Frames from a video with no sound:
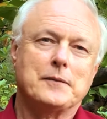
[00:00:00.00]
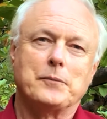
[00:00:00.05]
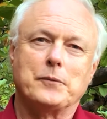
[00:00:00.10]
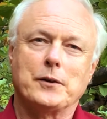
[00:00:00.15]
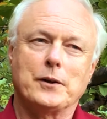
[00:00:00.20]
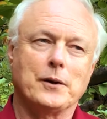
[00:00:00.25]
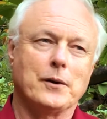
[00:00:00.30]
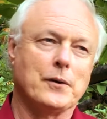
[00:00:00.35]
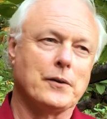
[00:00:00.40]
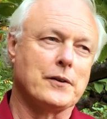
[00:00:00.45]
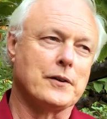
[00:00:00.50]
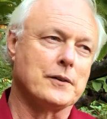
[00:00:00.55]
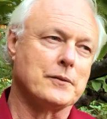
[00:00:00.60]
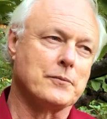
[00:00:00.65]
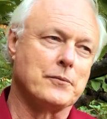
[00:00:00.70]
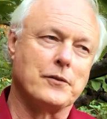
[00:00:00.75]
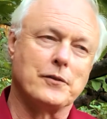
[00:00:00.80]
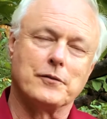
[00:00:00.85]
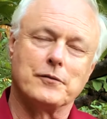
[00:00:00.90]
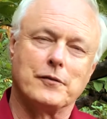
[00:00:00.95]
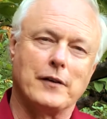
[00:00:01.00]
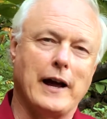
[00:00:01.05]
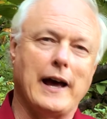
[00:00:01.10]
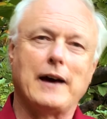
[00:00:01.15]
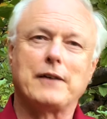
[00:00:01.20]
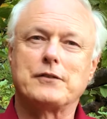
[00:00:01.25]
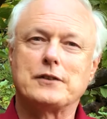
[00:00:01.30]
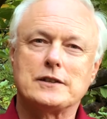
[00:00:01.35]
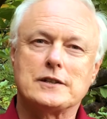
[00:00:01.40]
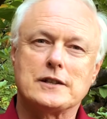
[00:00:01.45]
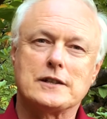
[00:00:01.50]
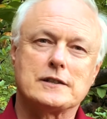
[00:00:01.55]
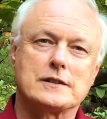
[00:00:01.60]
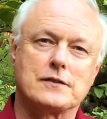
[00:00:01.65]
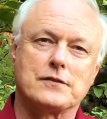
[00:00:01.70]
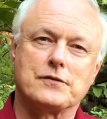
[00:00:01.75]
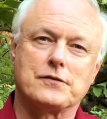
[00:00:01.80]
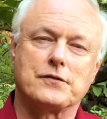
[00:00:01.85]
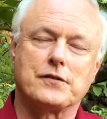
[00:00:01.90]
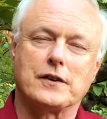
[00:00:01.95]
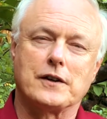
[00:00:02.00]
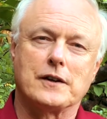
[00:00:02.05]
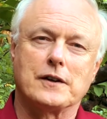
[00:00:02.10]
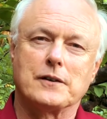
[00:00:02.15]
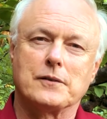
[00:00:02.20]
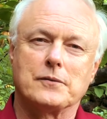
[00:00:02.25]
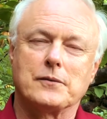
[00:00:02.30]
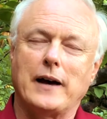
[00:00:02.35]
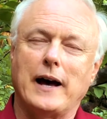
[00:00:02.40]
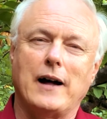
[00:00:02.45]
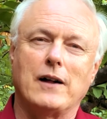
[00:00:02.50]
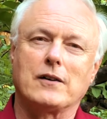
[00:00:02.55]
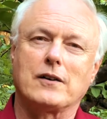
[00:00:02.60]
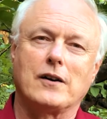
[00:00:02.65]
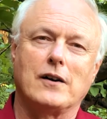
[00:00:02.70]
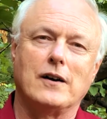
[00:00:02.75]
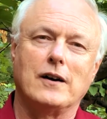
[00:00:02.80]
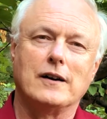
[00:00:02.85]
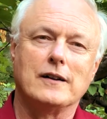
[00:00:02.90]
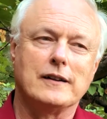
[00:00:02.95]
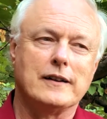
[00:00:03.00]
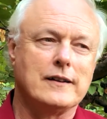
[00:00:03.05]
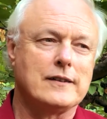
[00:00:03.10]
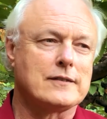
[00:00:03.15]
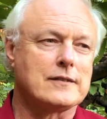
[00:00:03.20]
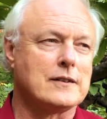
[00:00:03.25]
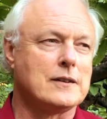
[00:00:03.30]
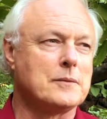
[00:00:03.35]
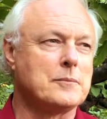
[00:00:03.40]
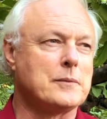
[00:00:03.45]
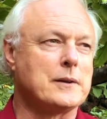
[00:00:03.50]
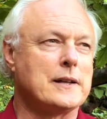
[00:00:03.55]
the ravages of alcoholism.